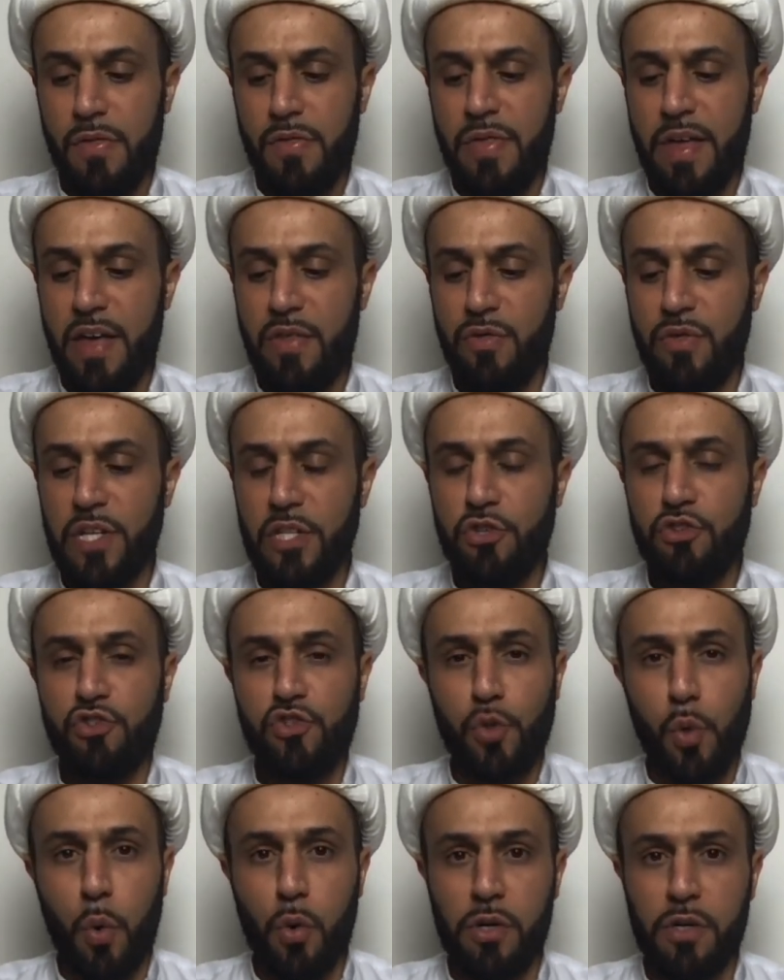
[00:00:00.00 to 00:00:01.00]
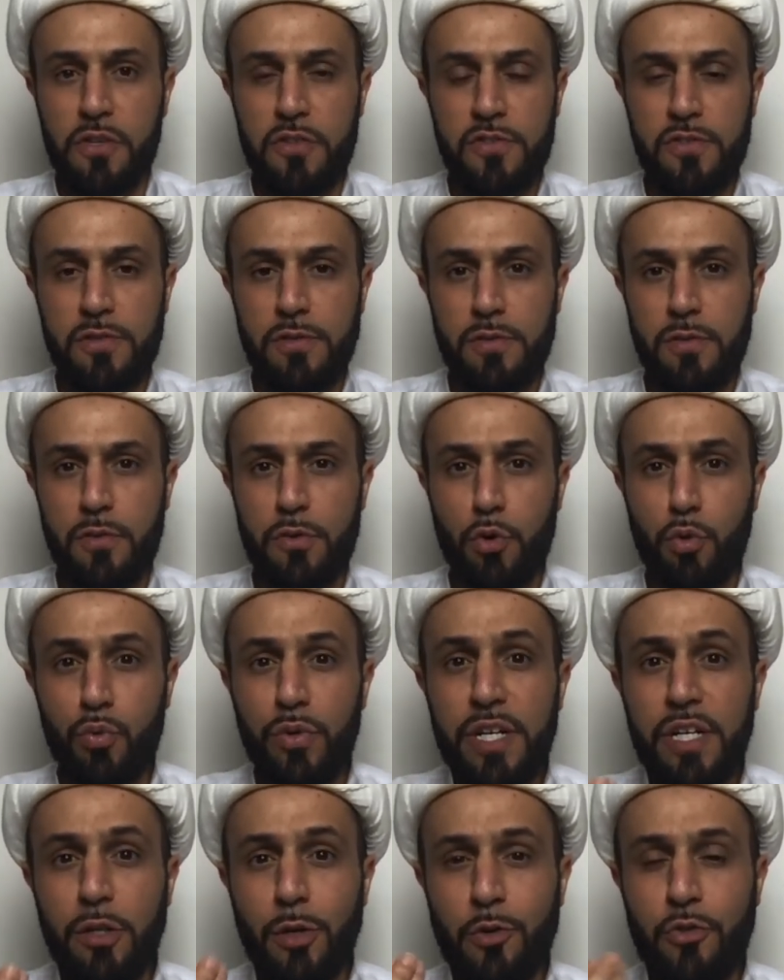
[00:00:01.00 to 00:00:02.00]
the source, the
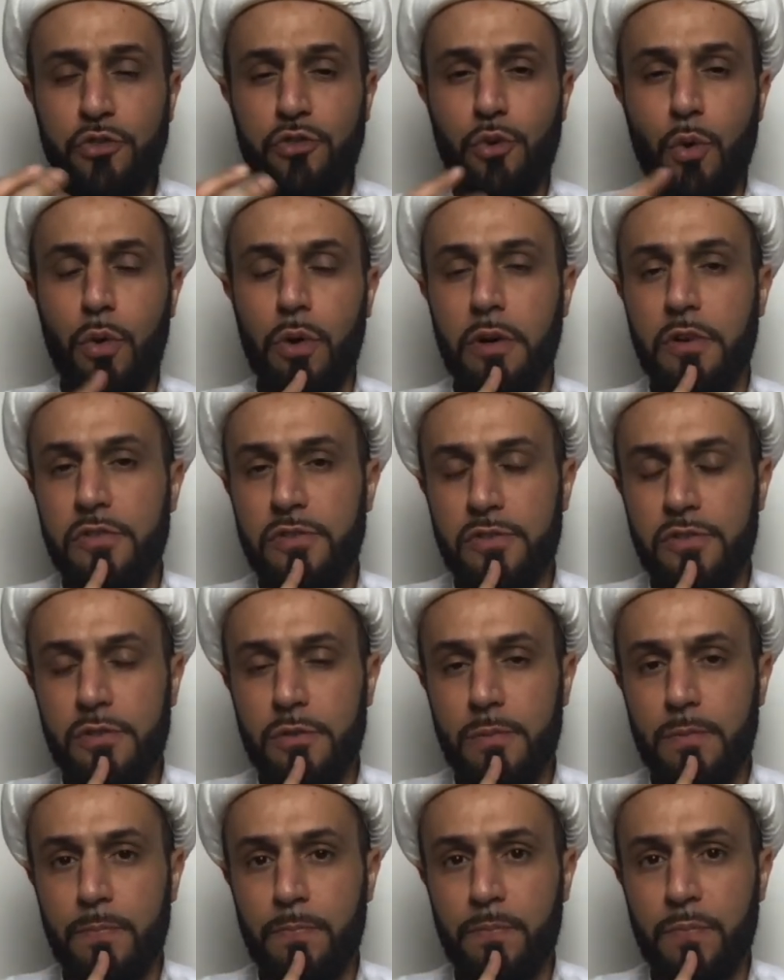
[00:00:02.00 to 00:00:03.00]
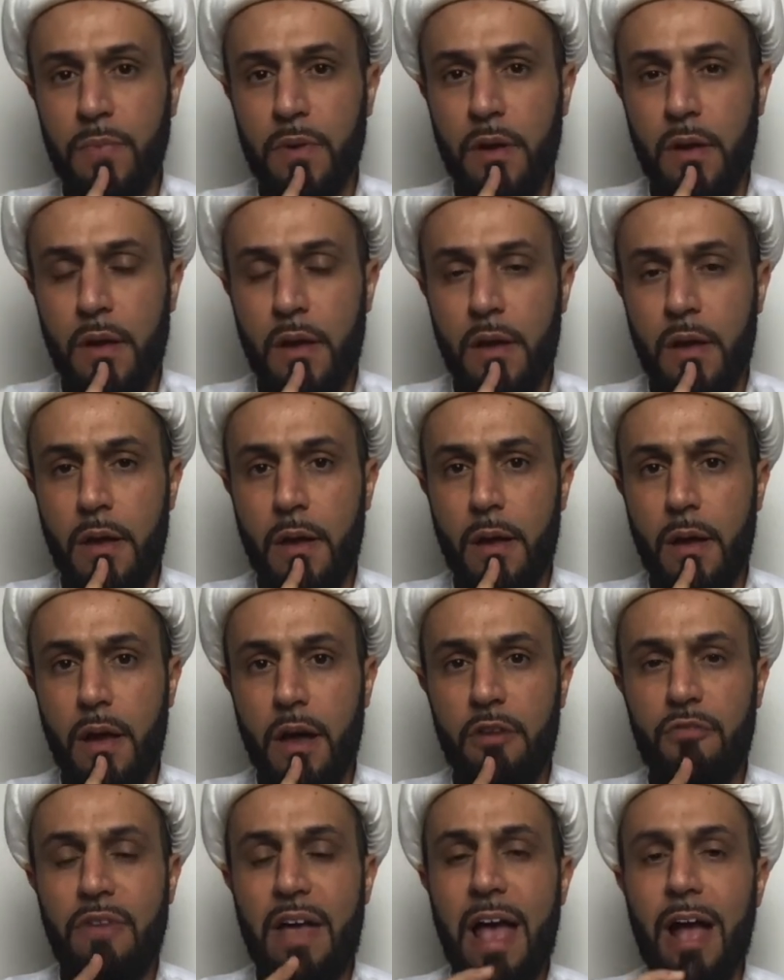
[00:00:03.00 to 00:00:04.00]
real source
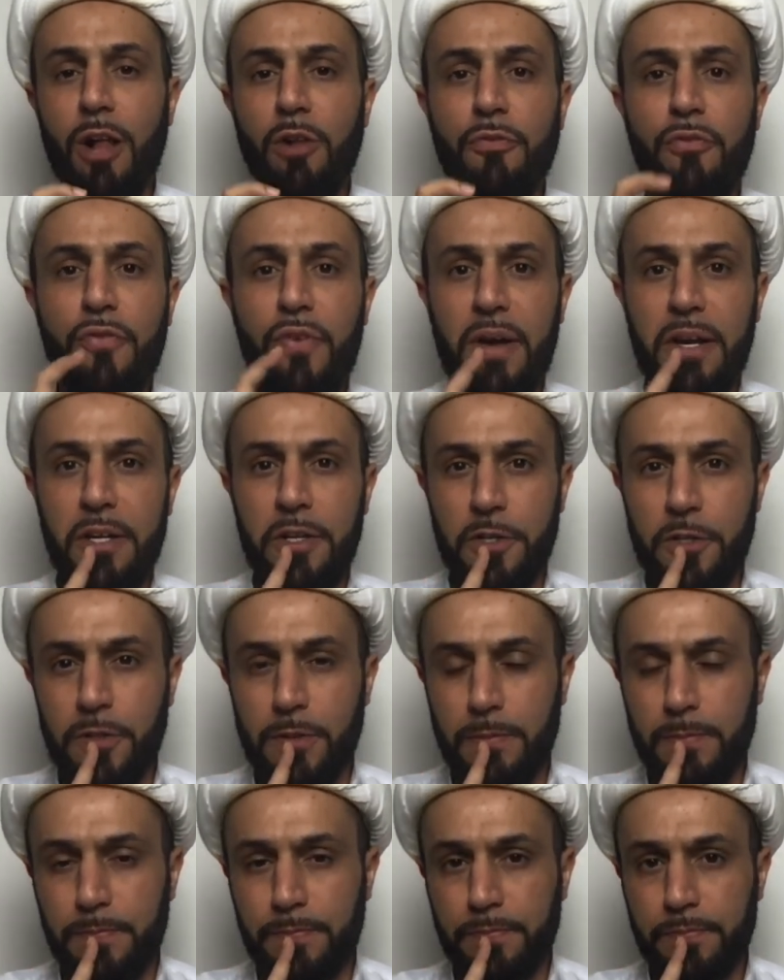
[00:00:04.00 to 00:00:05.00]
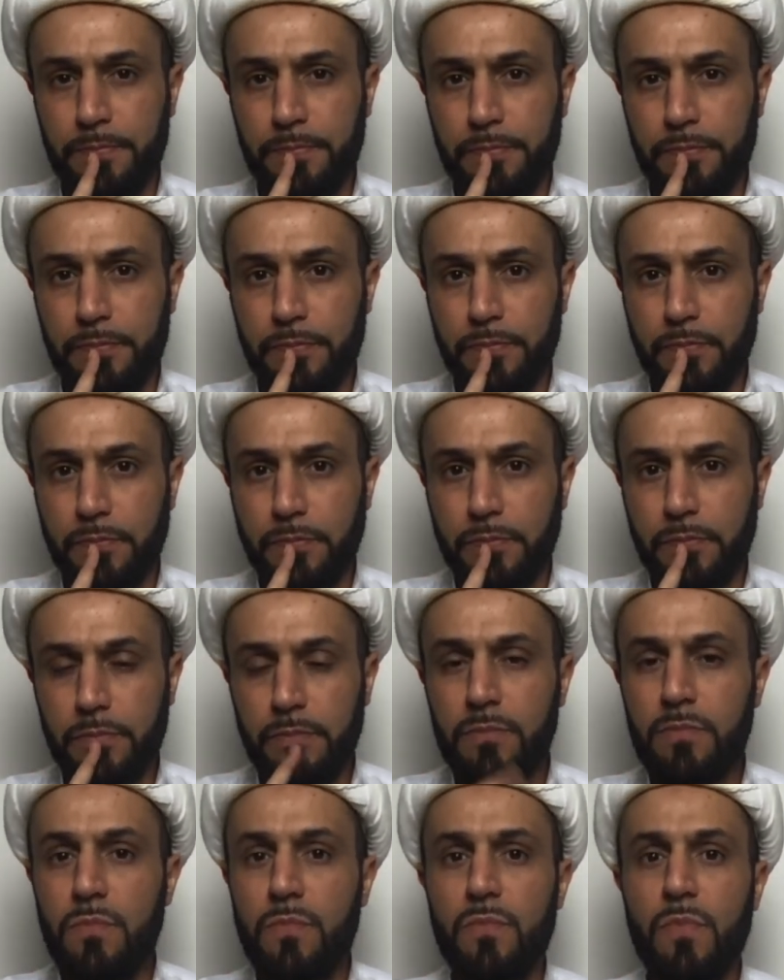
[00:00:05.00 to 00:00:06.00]
of hellfire
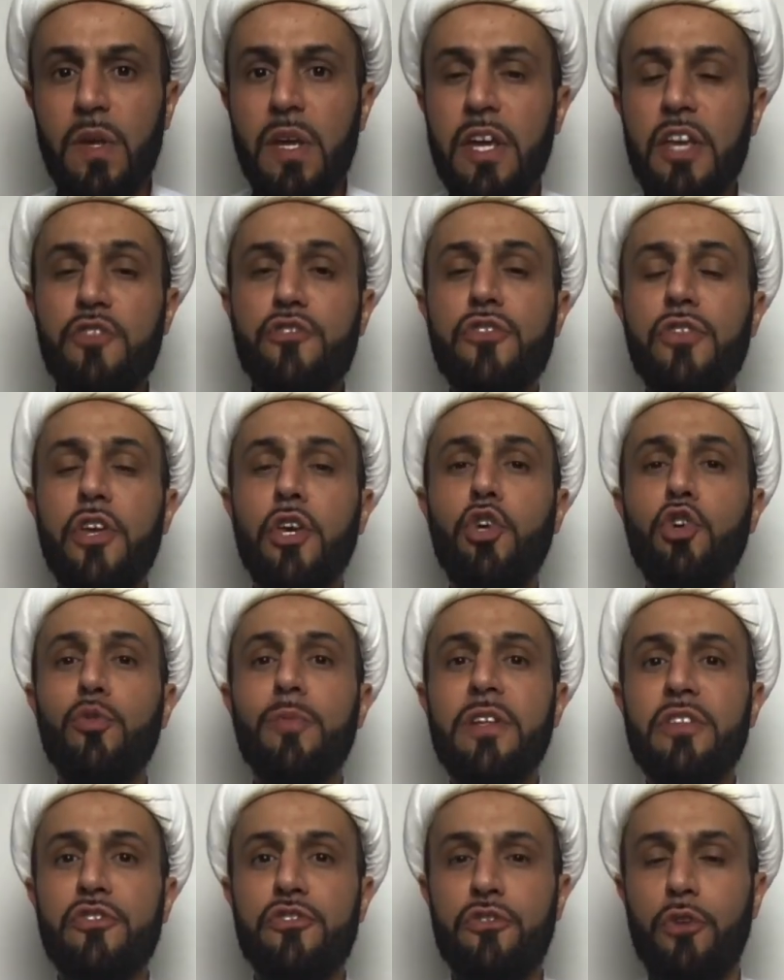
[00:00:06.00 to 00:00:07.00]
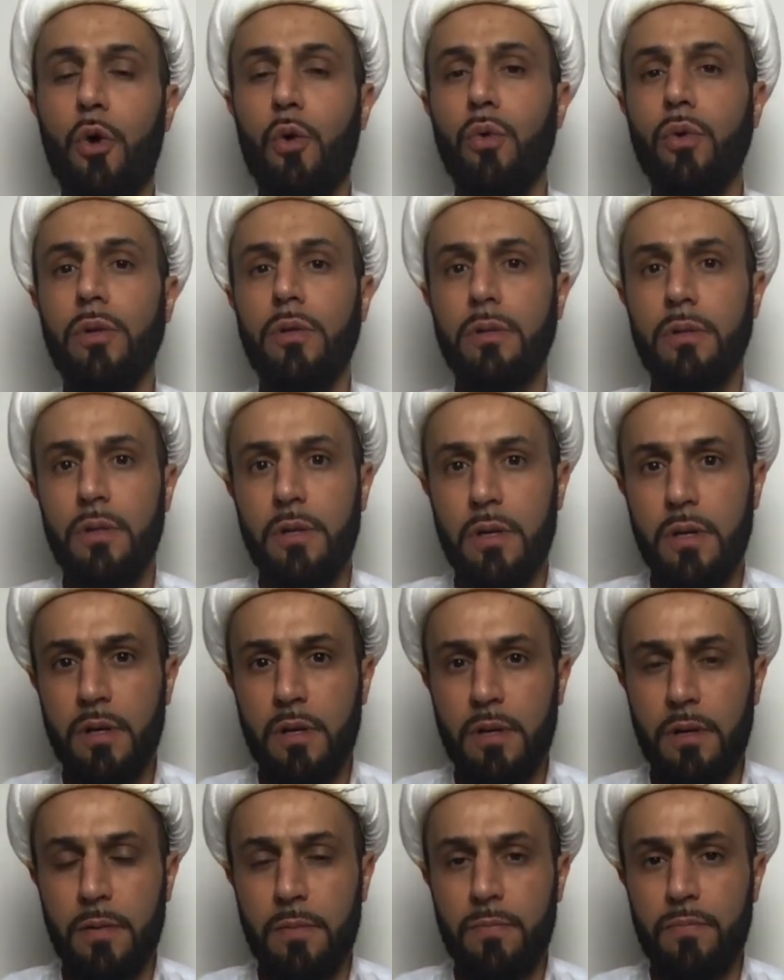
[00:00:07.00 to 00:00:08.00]
is the human soul.
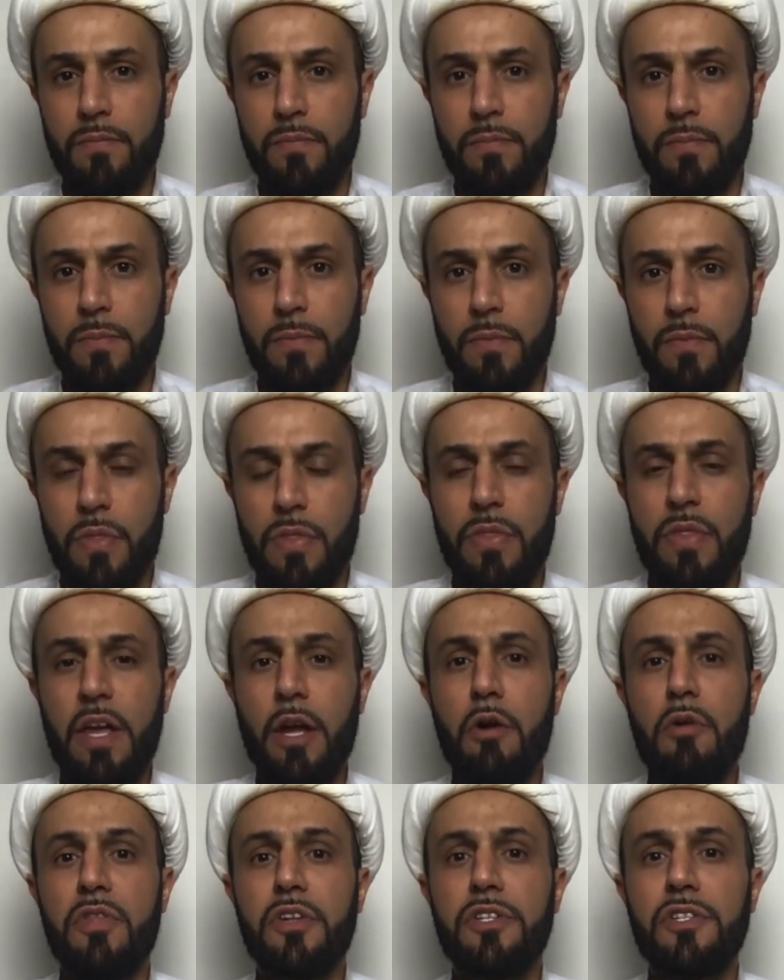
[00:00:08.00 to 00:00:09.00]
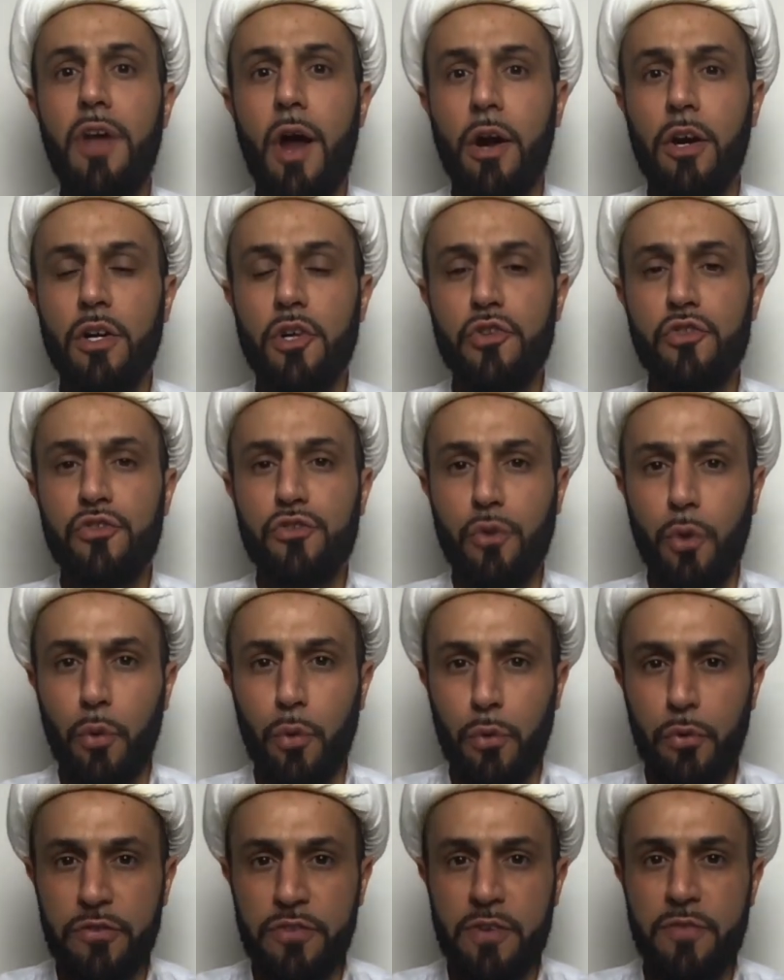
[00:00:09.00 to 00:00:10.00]
They are the dark
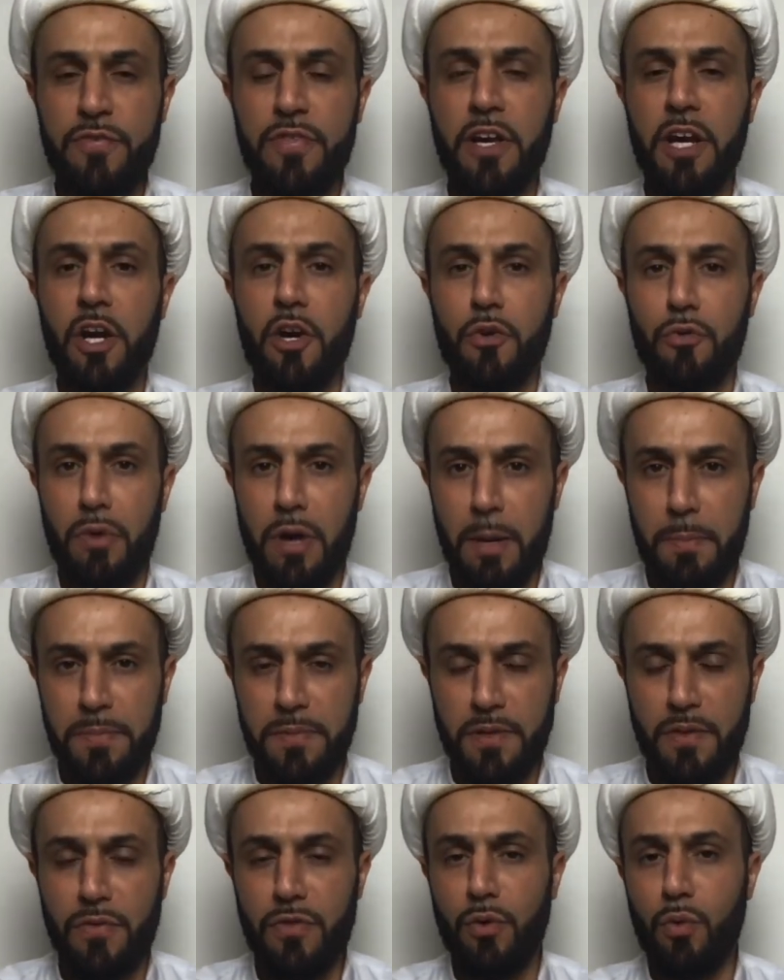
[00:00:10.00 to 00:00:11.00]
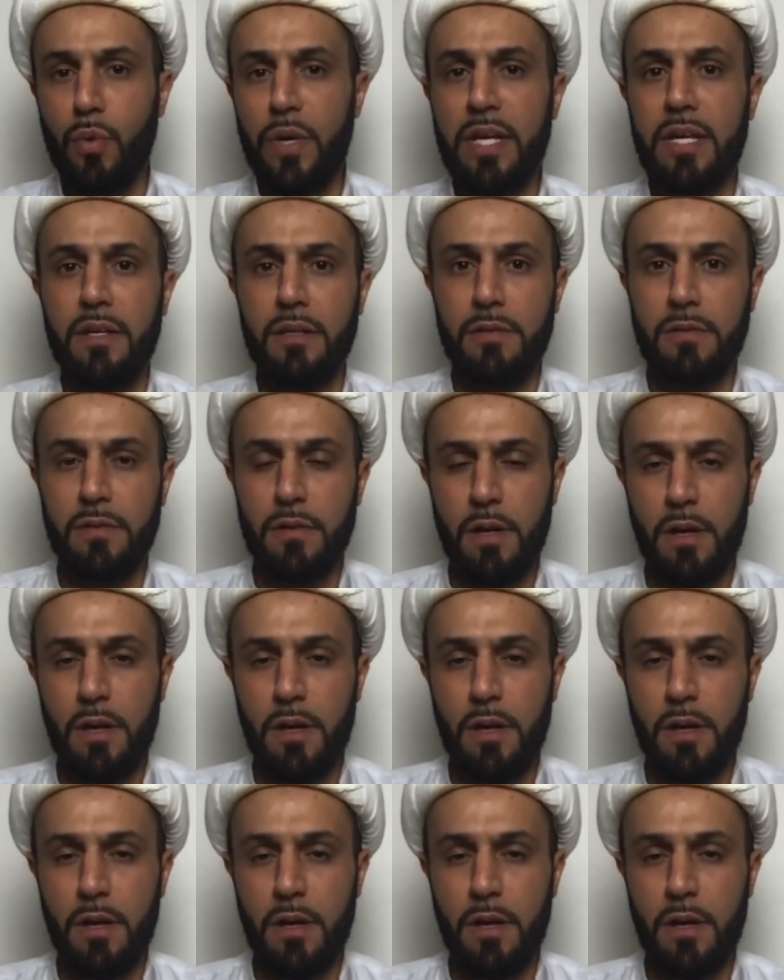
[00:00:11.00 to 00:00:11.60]
souls of the corrupt and the wicked.